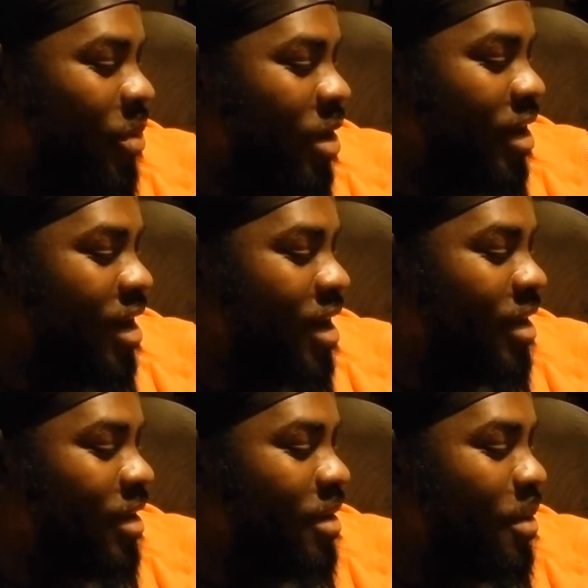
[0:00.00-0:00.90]
Work
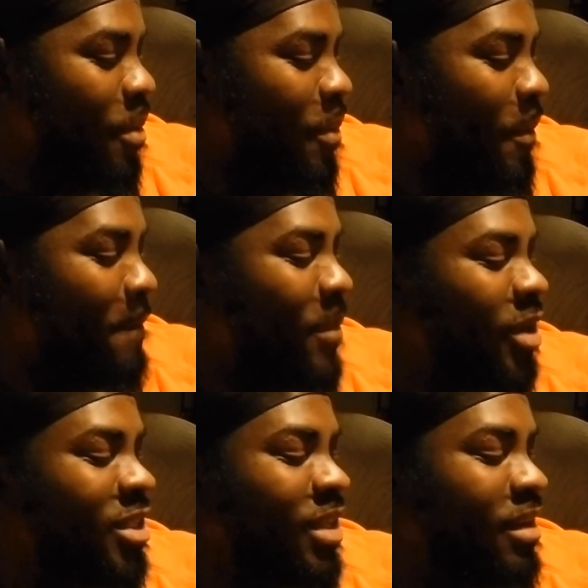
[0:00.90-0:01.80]
on
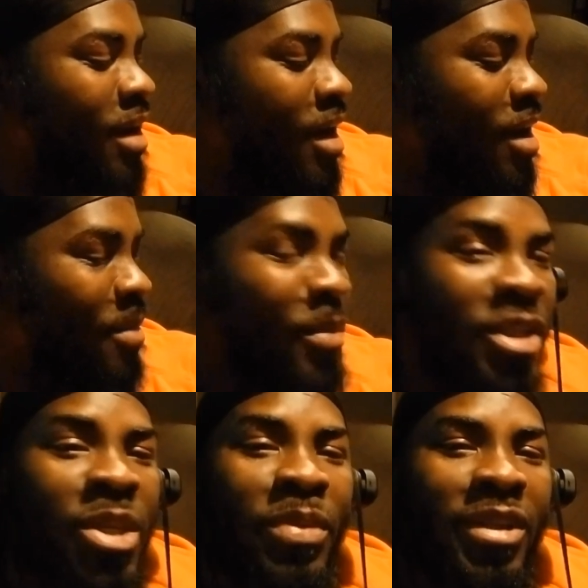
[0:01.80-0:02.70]
multi, uh,
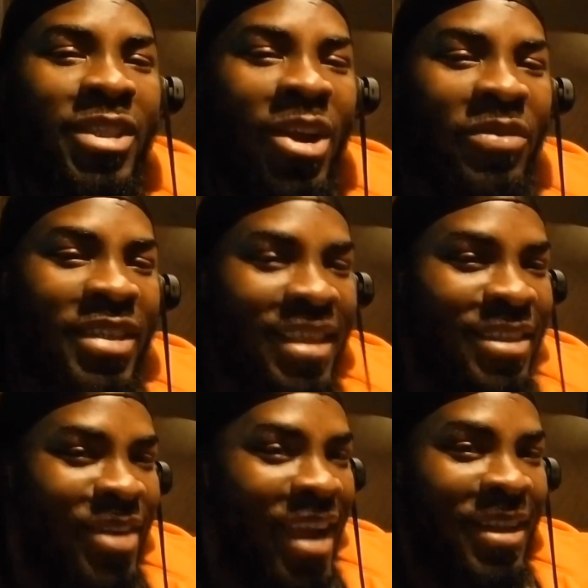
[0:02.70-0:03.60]
multiple
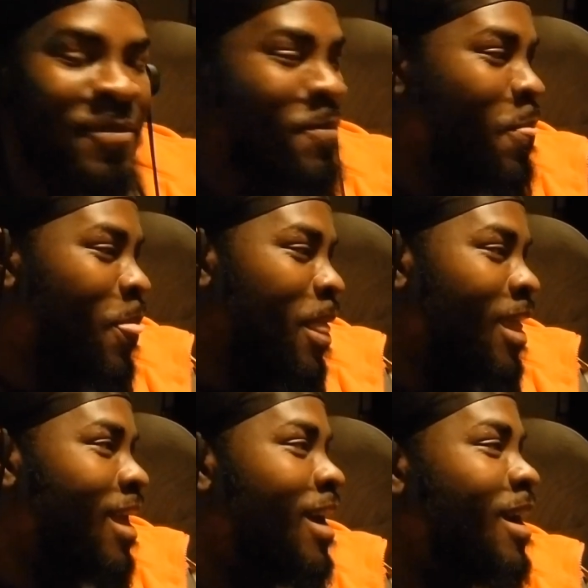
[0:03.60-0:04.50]
surfaces, right?
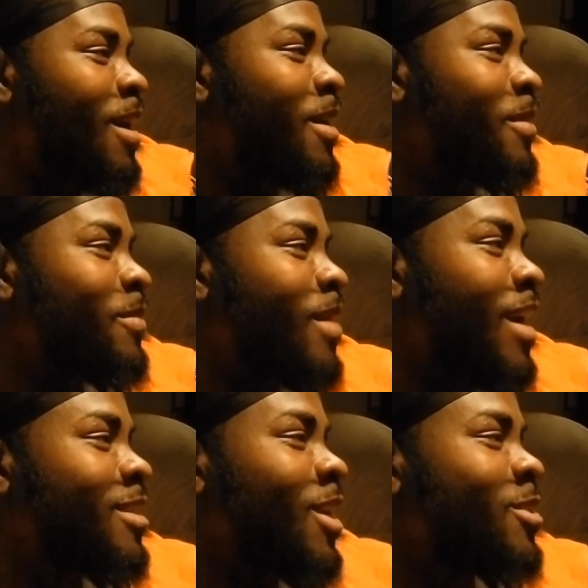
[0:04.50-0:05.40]

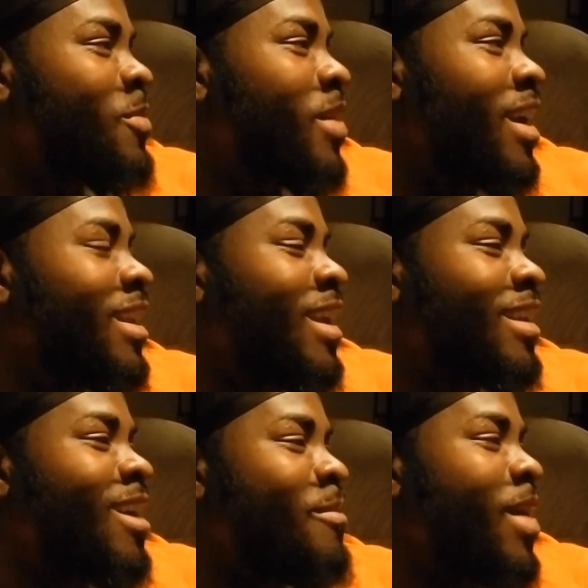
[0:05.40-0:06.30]
Um, I saw something on it
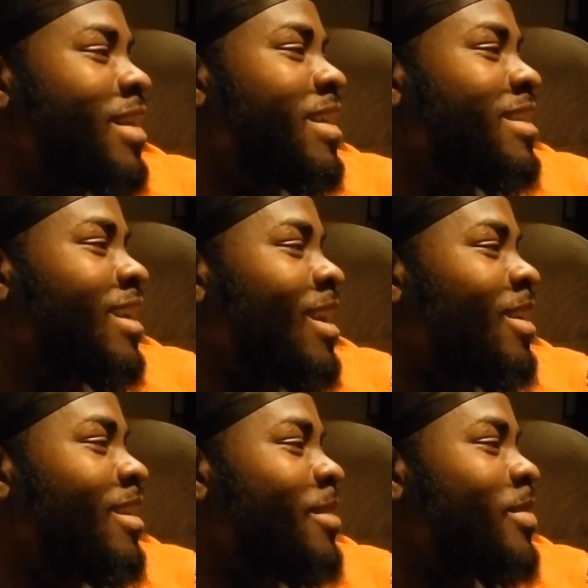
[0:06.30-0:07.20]
that got my attention.
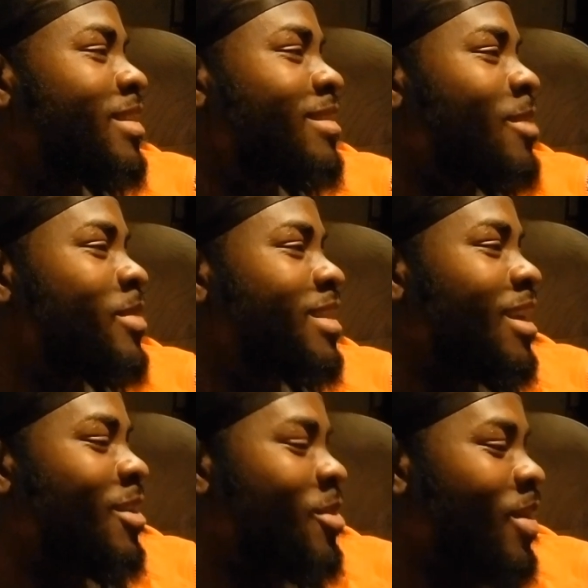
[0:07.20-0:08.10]
Let, let me, let me
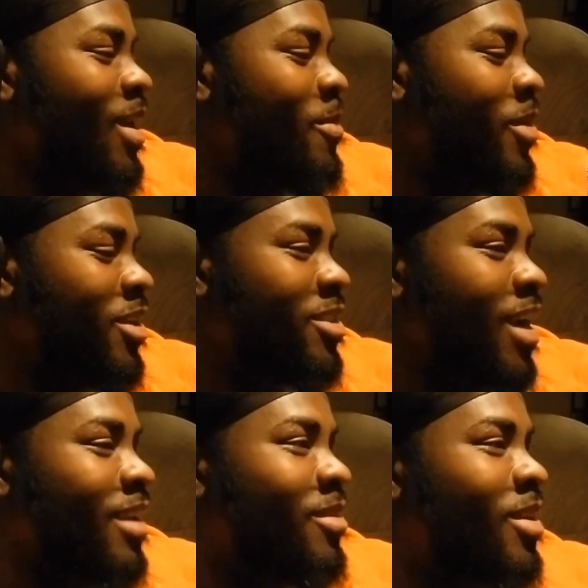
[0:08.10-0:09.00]
say, you know what? I'm going to
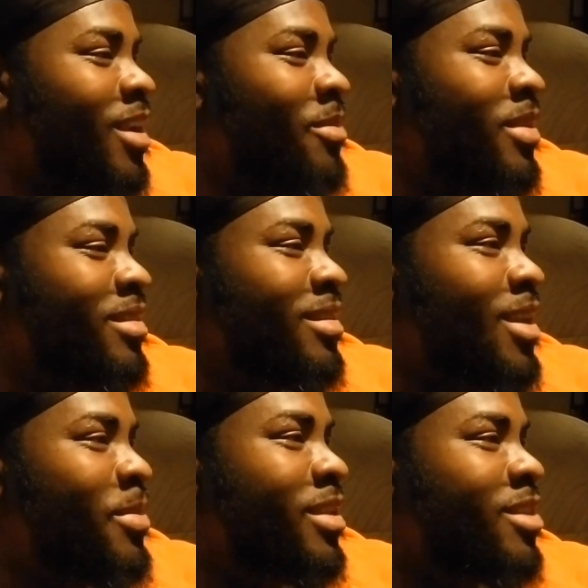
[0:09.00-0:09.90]
try it. Hold on. Let me,
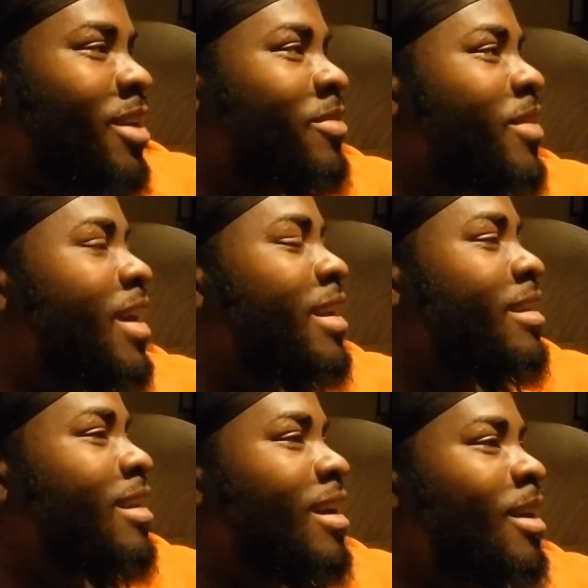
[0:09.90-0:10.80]
let me try to find
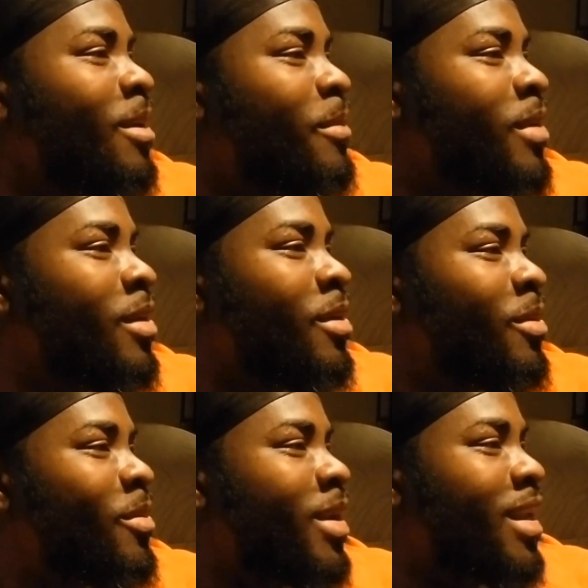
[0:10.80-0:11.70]
it. Um,
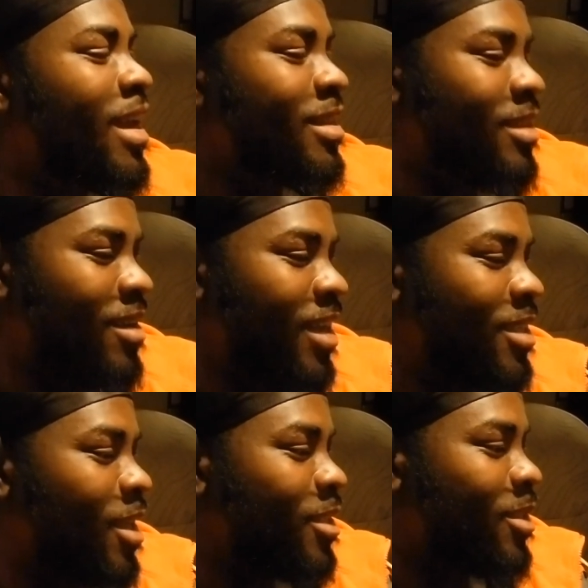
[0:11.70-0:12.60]
what did I saw?
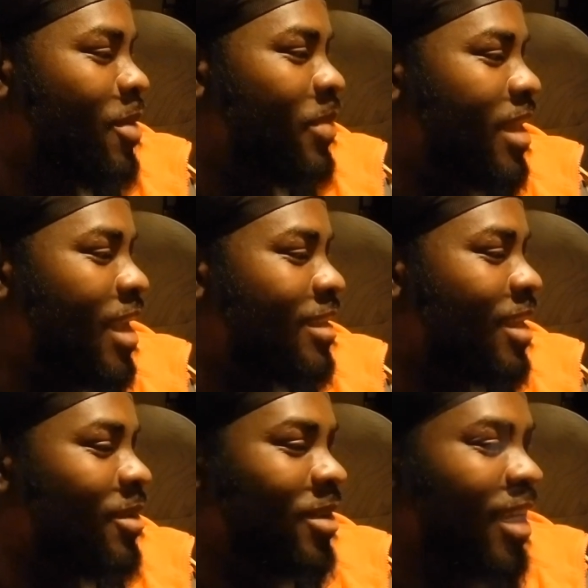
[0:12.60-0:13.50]
I saw something
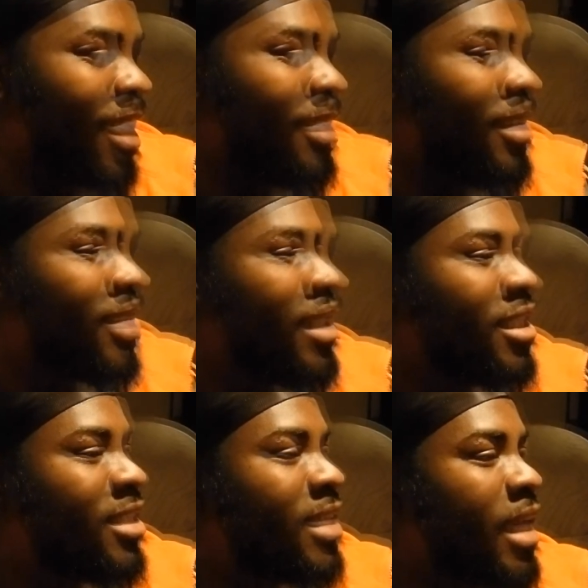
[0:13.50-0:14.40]
that said, okay. It
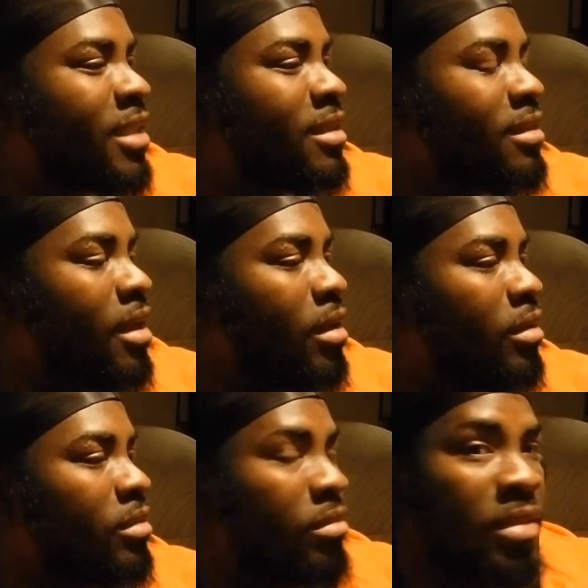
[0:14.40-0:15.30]
said sex, uh,
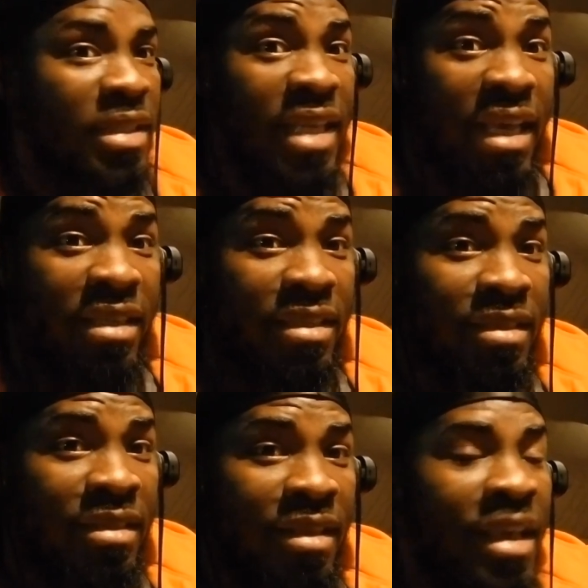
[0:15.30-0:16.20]

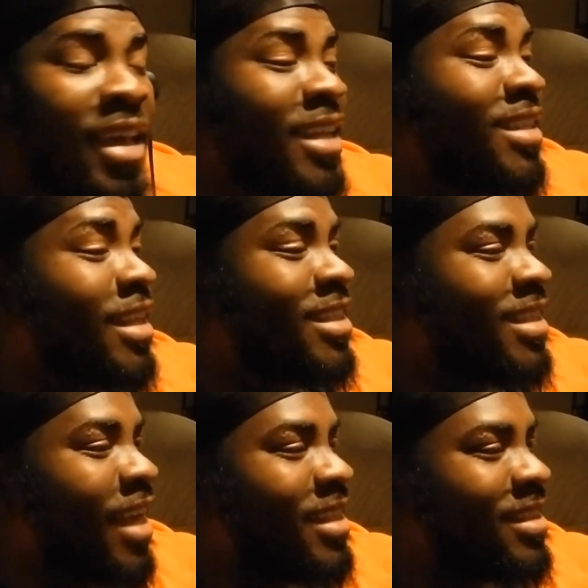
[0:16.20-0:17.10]
sex. It said
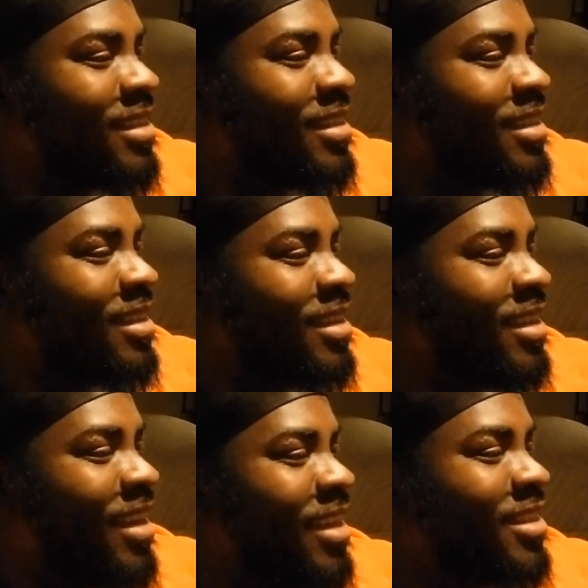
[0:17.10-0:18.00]
set
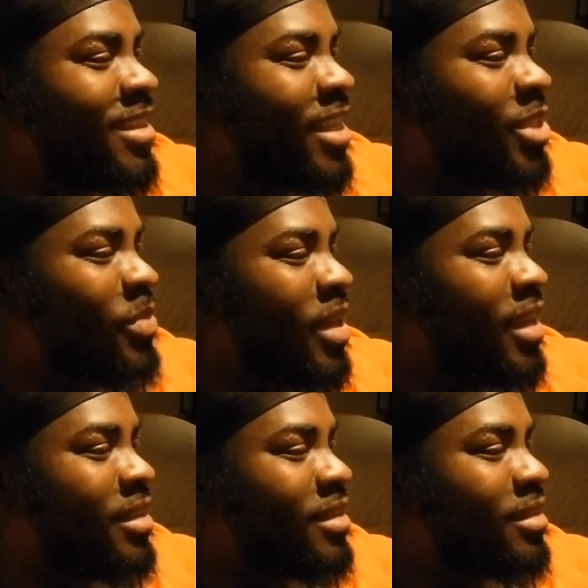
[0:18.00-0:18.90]
in six
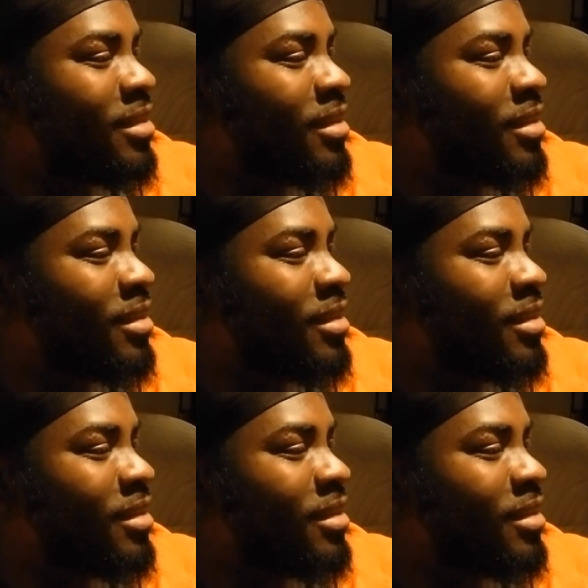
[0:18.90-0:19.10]
minutes.